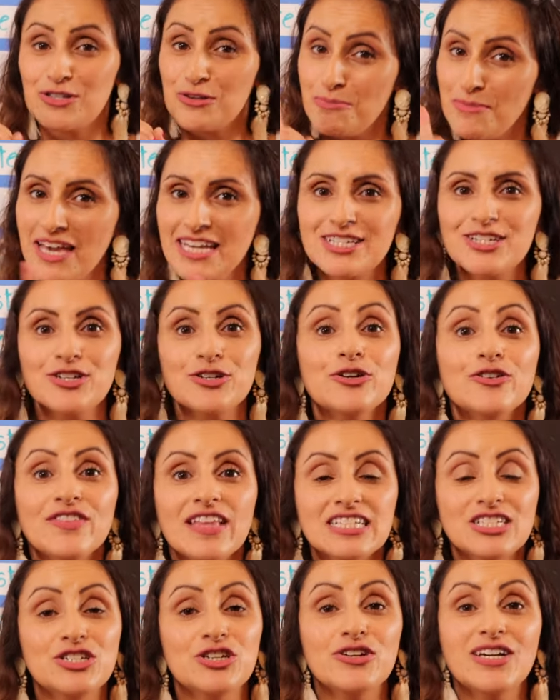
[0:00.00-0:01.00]
to make sure
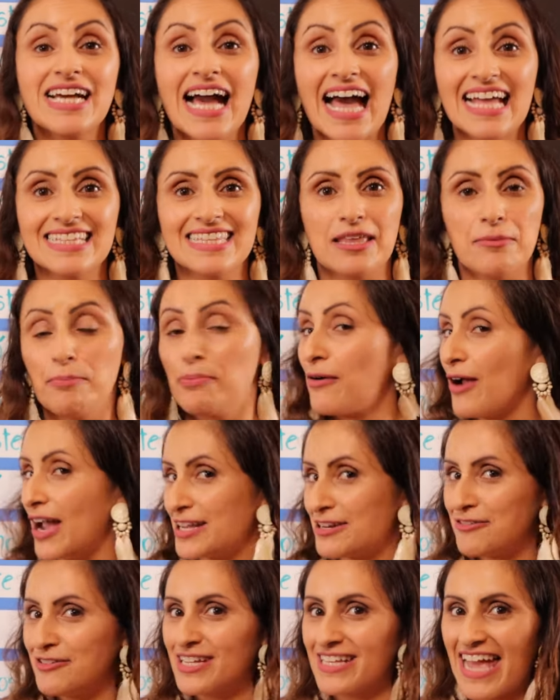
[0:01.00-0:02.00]
that you got the
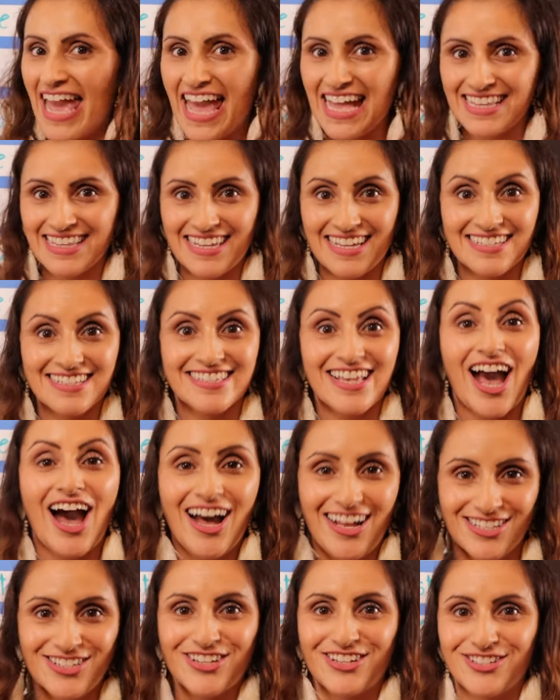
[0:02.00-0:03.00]
preterite endings
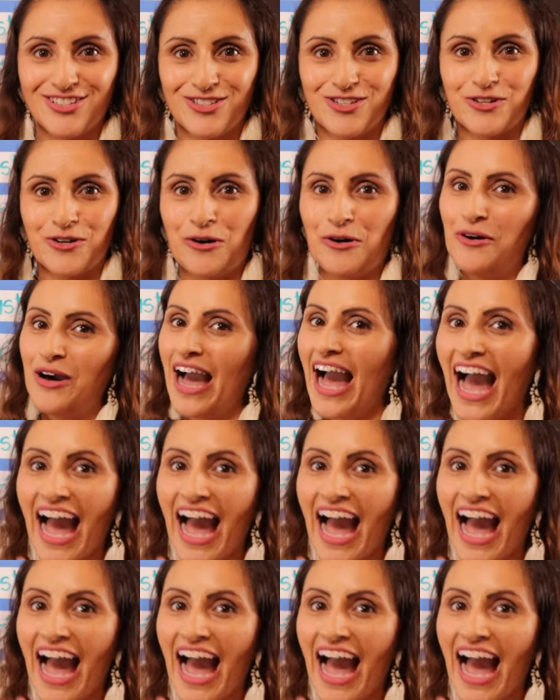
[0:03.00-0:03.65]
under control.